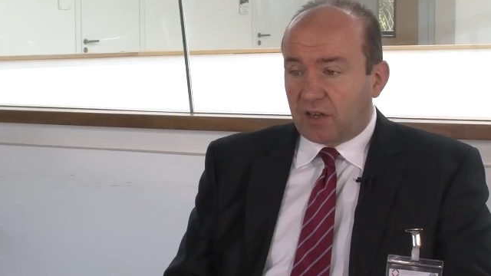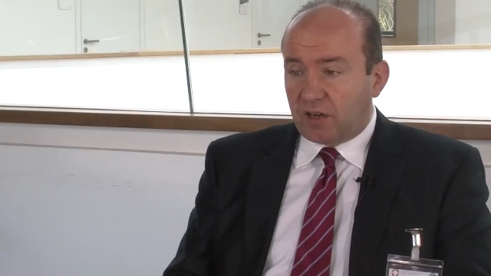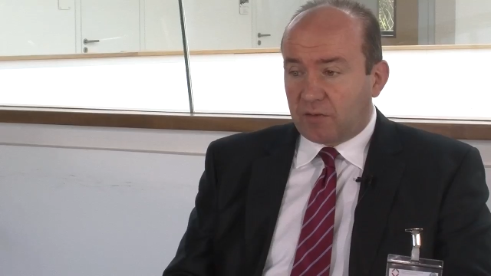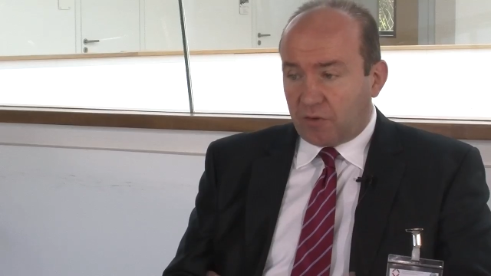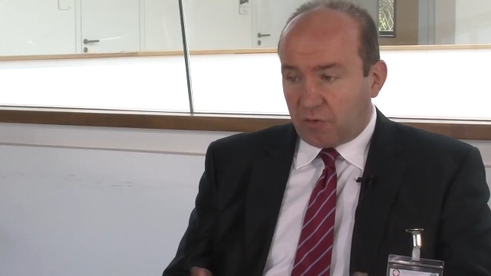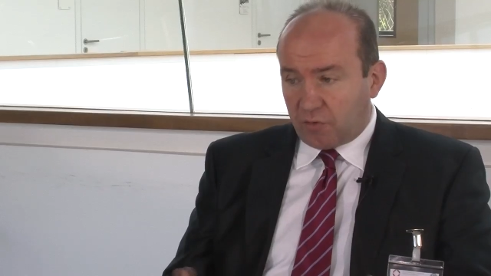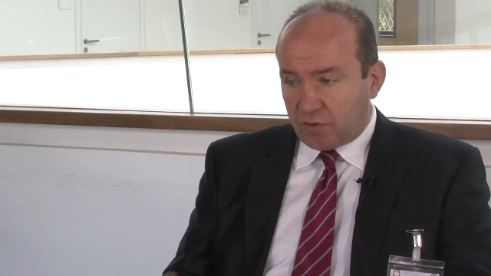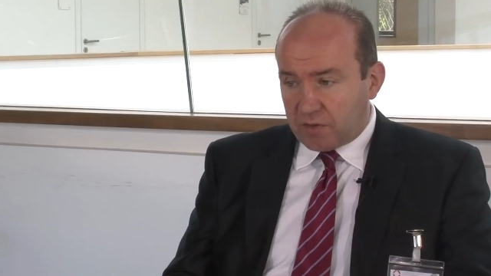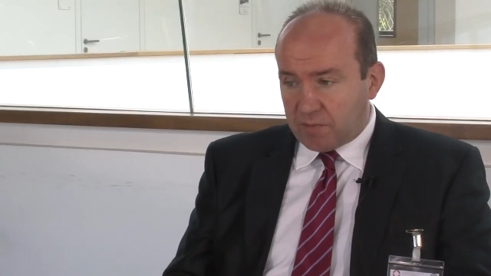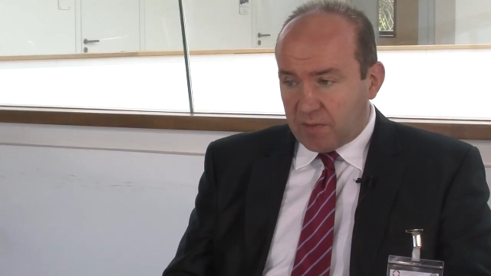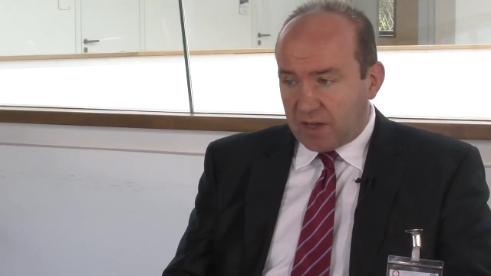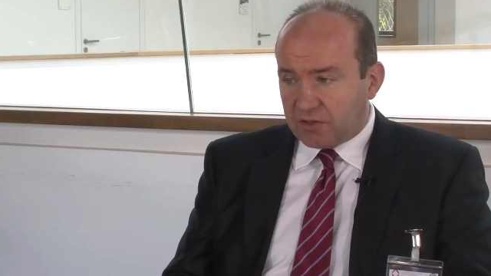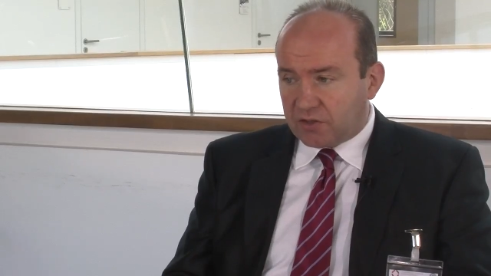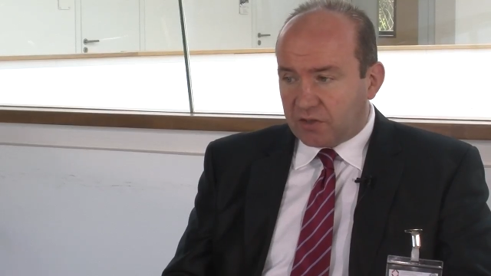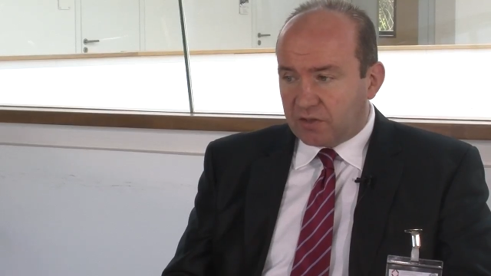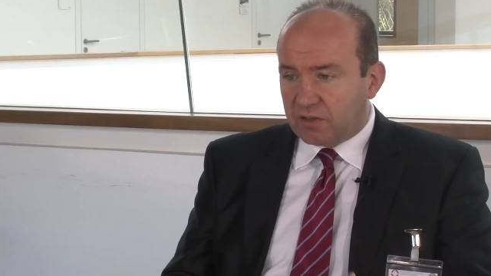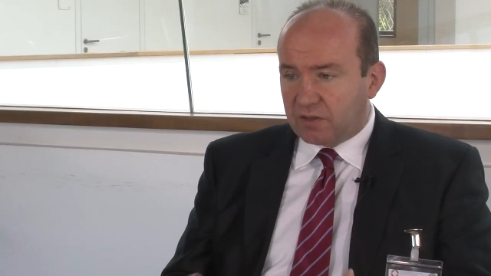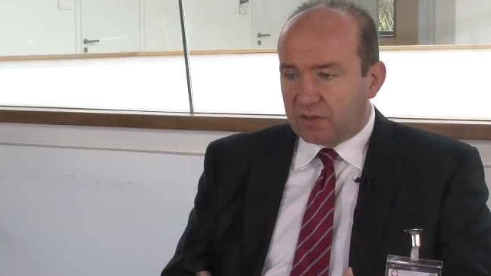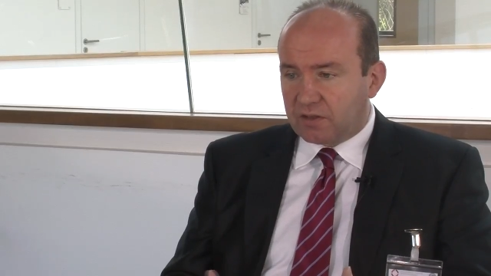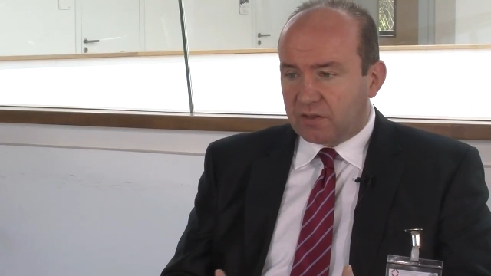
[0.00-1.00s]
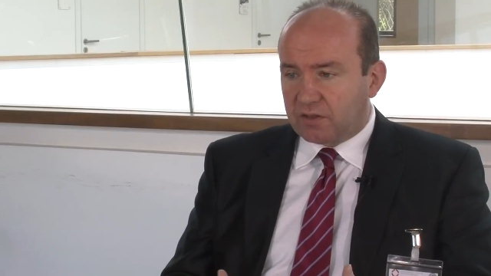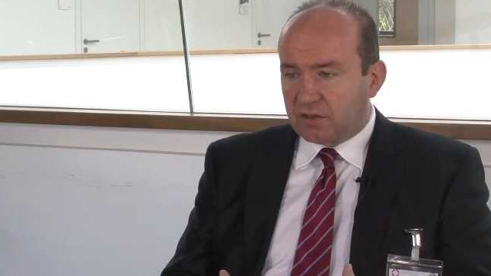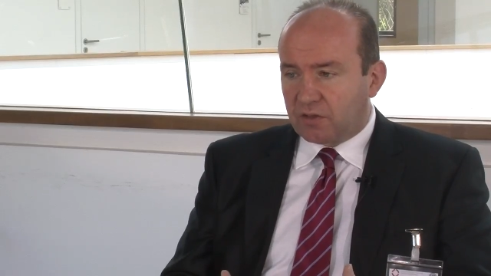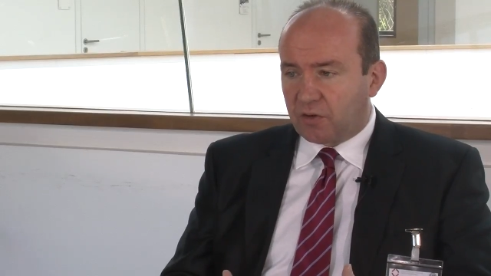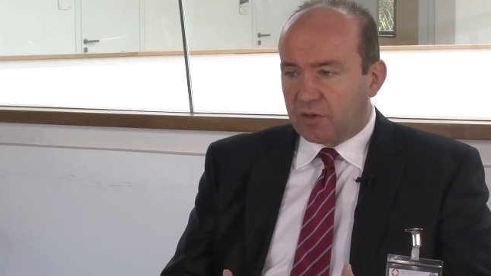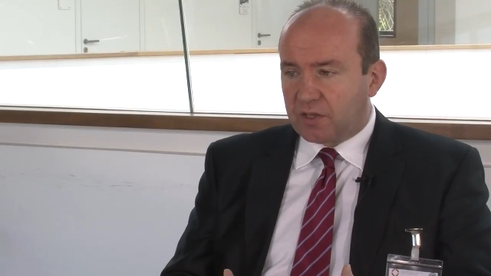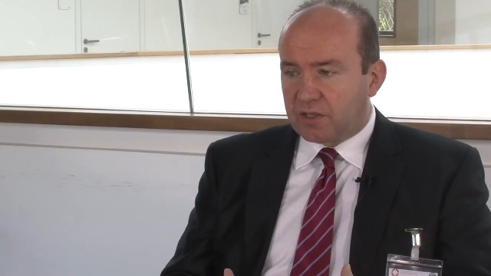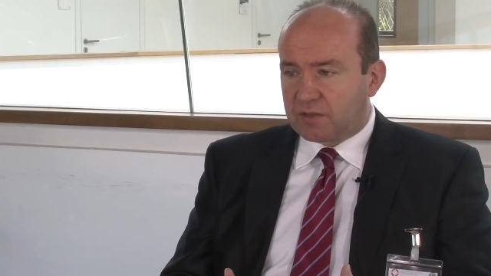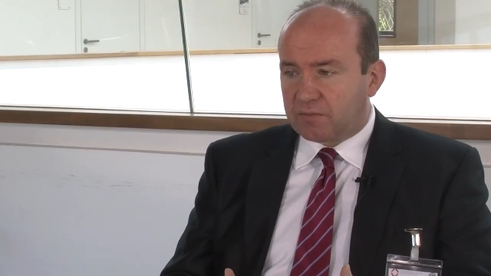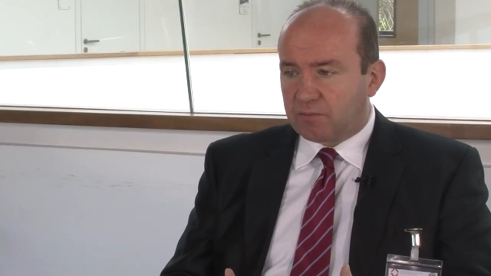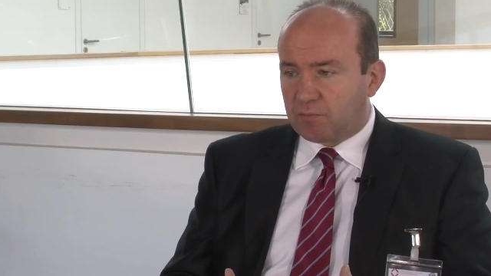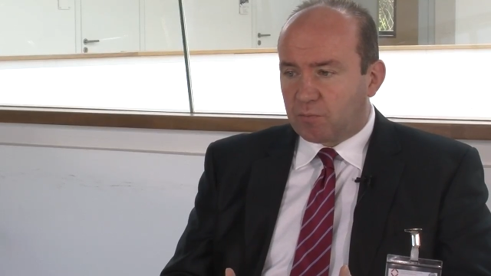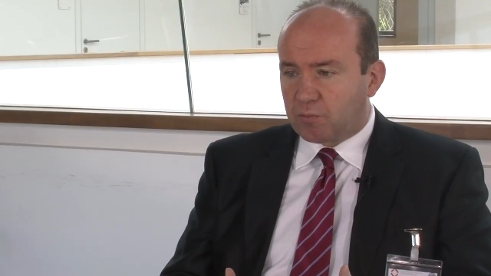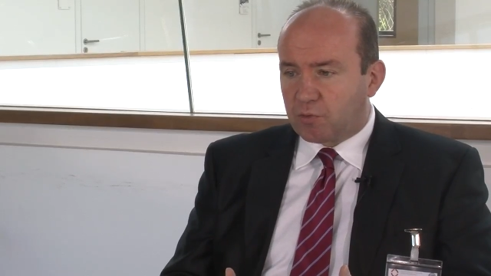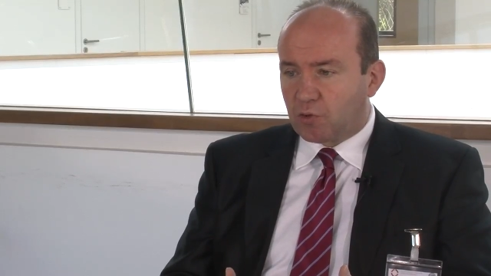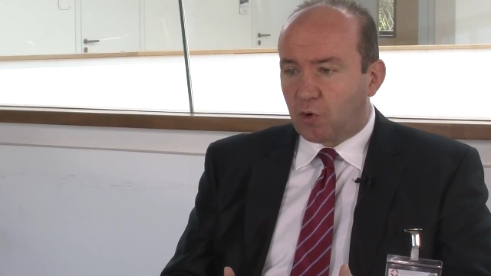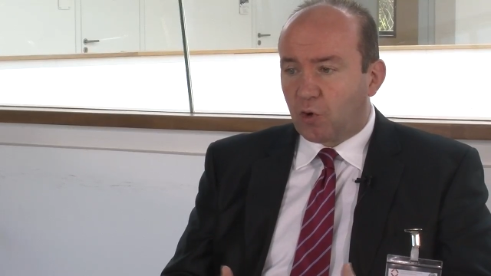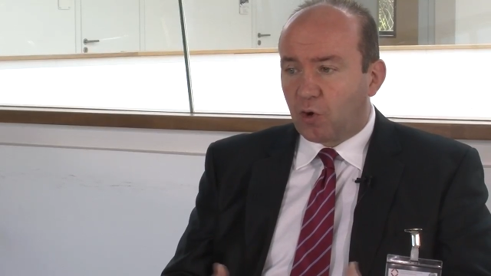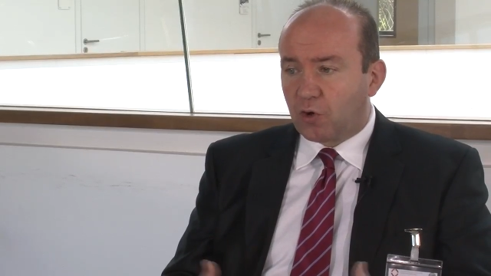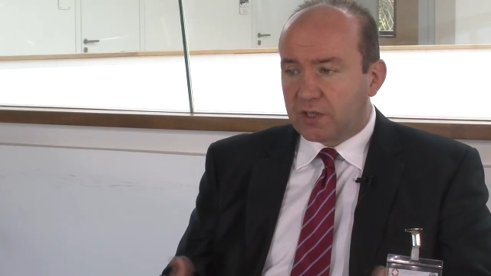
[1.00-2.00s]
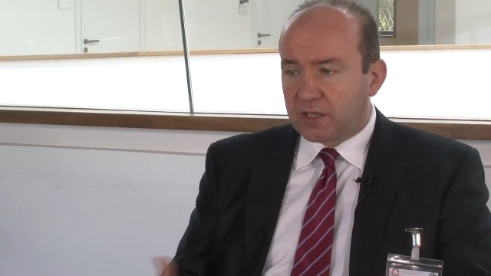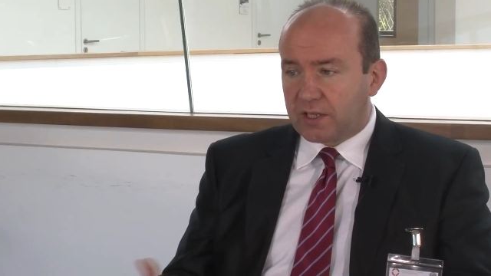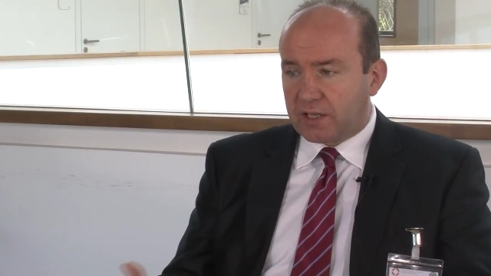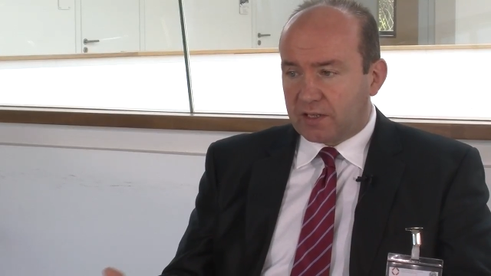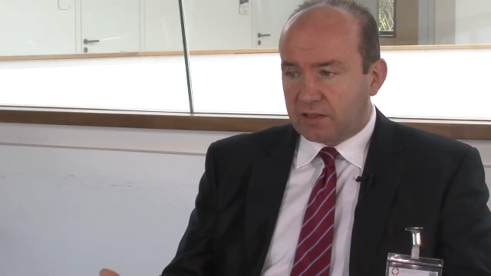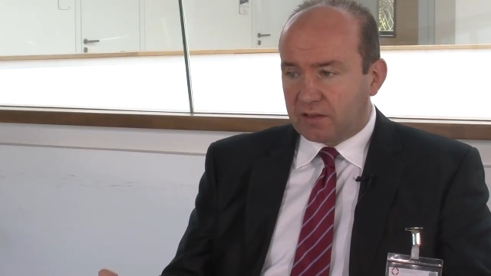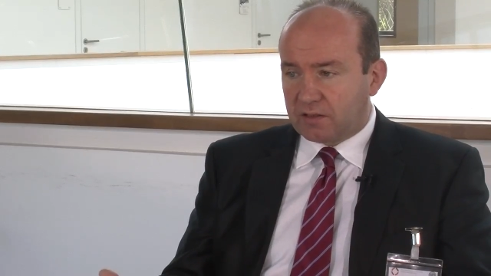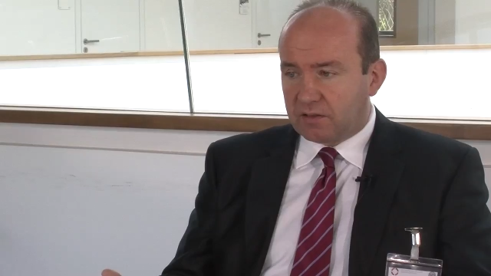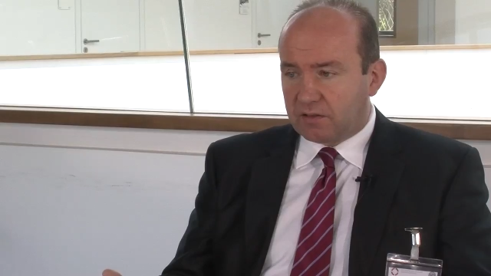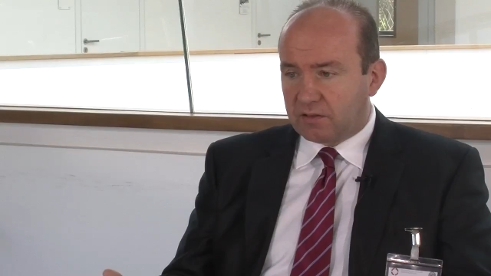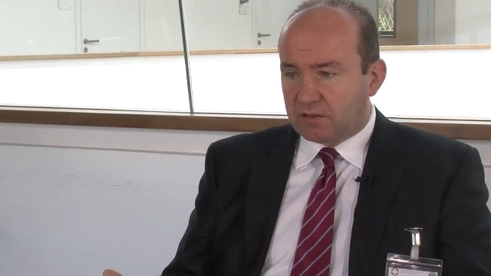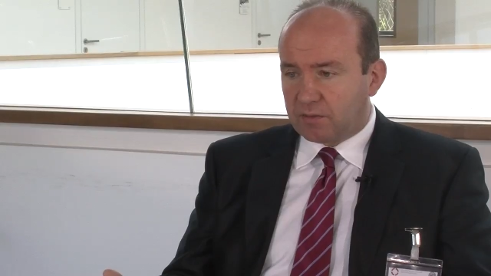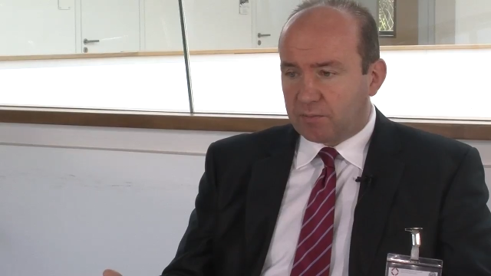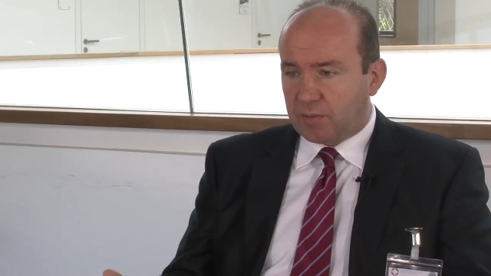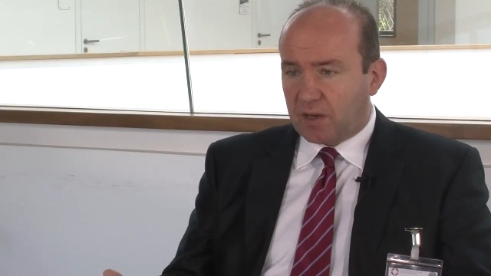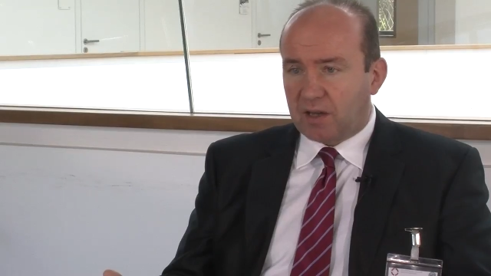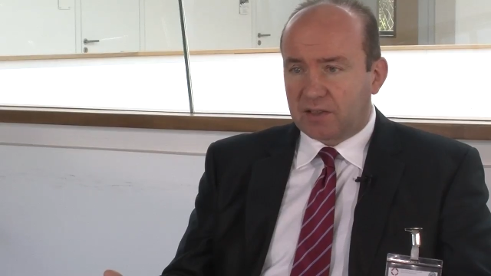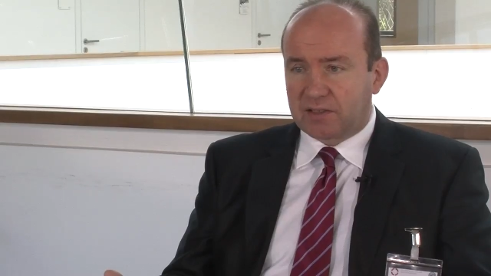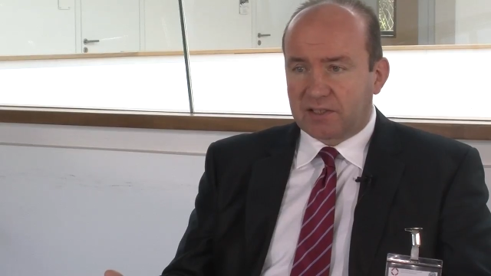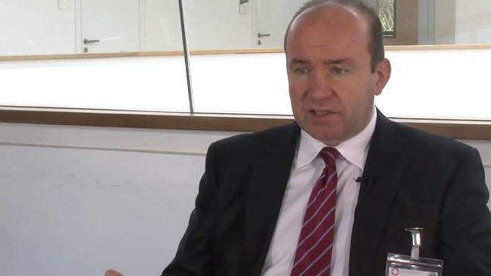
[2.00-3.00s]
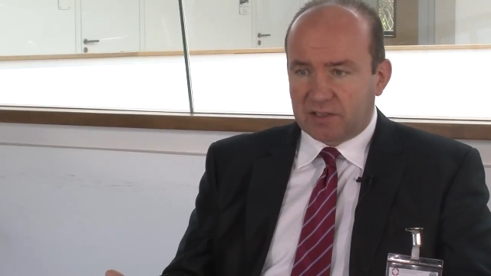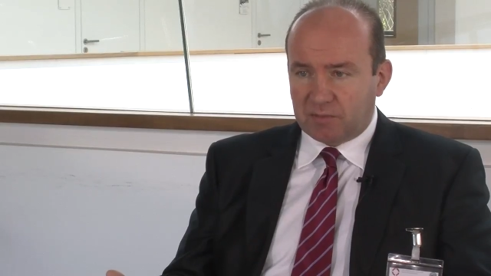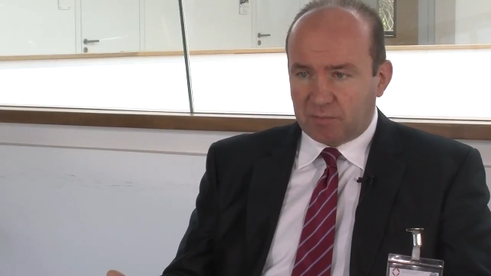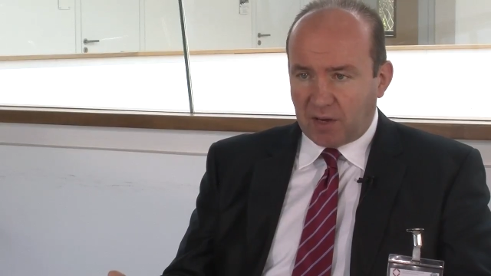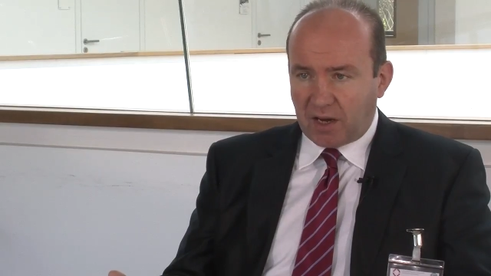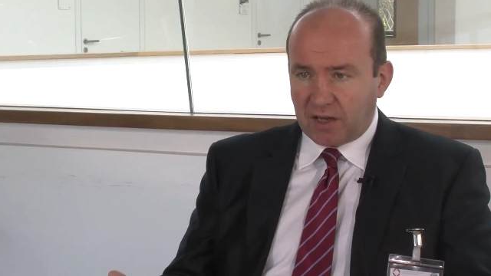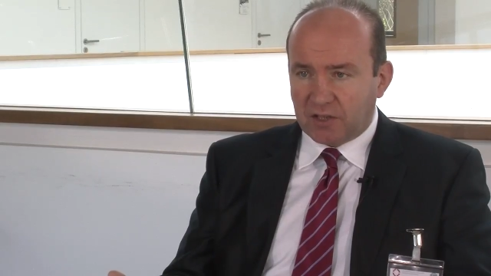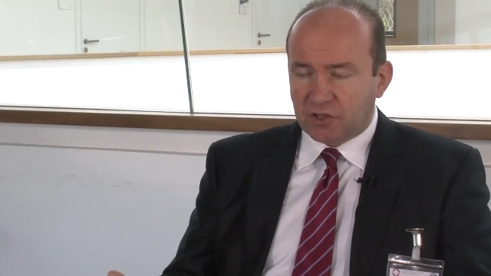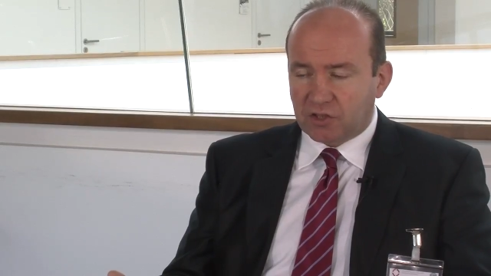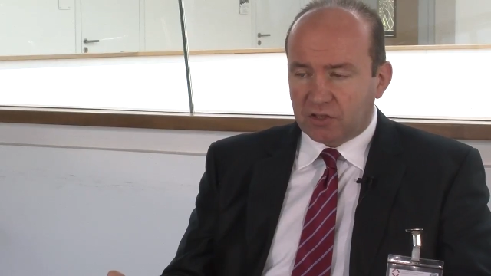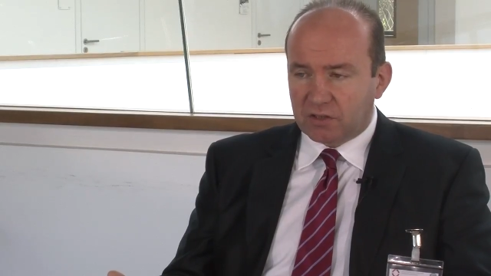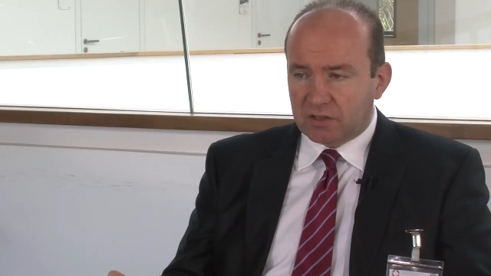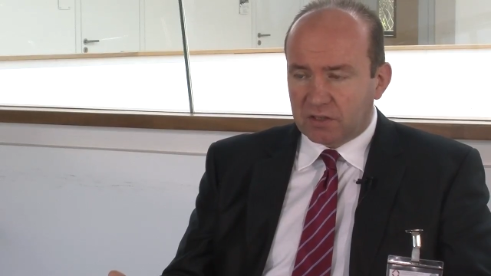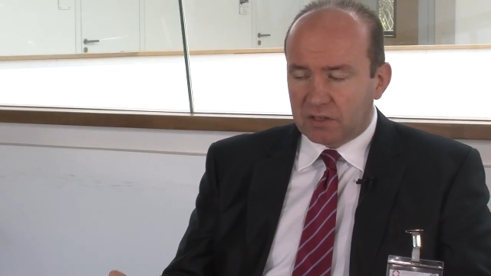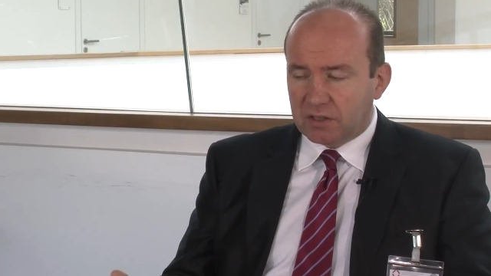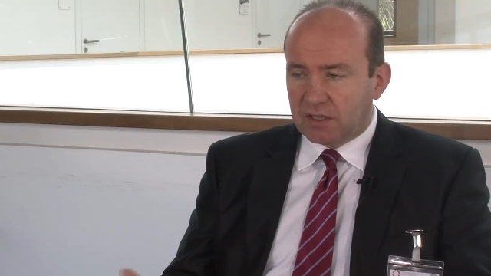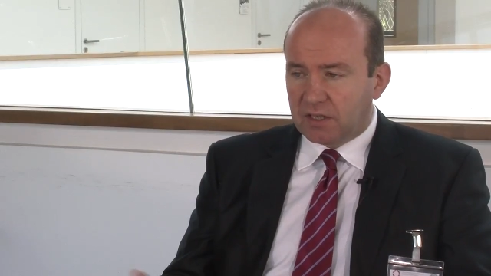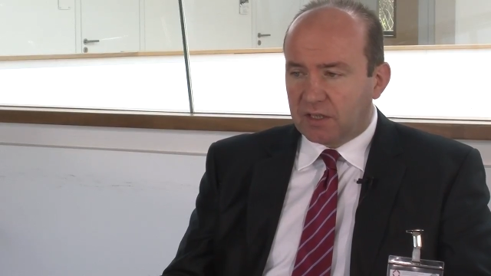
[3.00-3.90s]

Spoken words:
I already mentioned that he's broadening the participation.